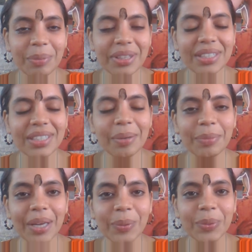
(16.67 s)
but this time
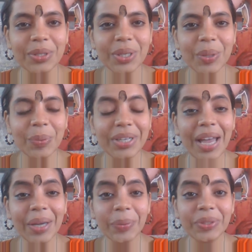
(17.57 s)
language. What
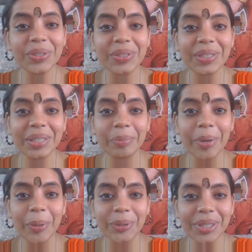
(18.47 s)
language is really
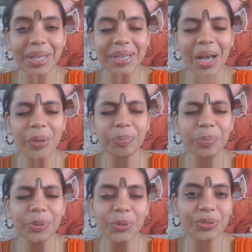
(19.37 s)
about and how
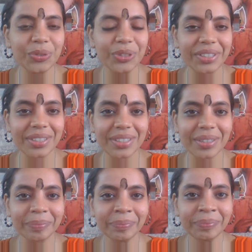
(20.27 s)
beautiful it is.
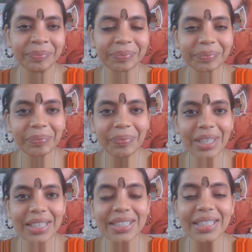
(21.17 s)

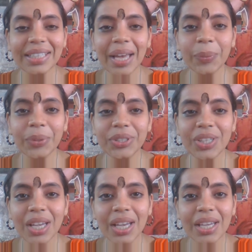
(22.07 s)
See, language
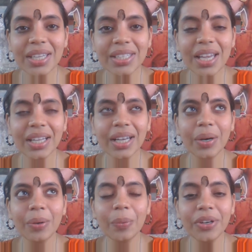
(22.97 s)
is
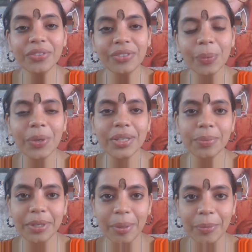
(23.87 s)
one of the ways
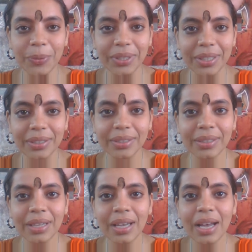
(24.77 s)
we communicate.
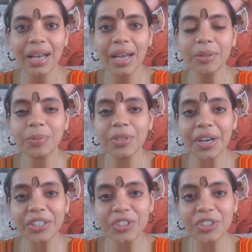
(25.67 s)
I